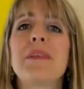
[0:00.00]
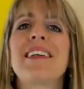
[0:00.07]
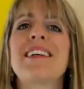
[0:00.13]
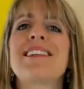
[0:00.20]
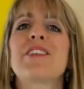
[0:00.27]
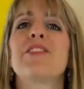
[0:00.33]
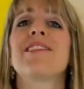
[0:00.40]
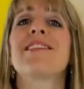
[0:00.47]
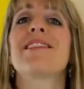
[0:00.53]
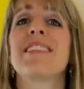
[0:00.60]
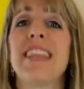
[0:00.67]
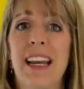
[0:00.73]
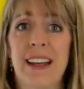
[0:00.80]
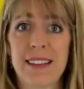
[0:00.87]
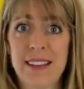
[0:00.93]
because it'll
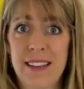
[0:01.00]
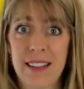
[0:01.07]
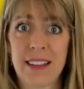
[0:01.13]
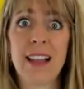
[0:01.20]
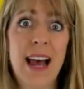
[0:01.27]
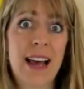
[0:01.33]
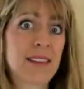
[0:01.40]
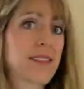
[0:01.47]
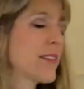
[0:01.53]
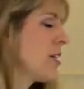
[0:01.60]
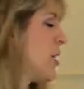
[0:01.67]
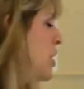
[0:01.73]
stick to the glass.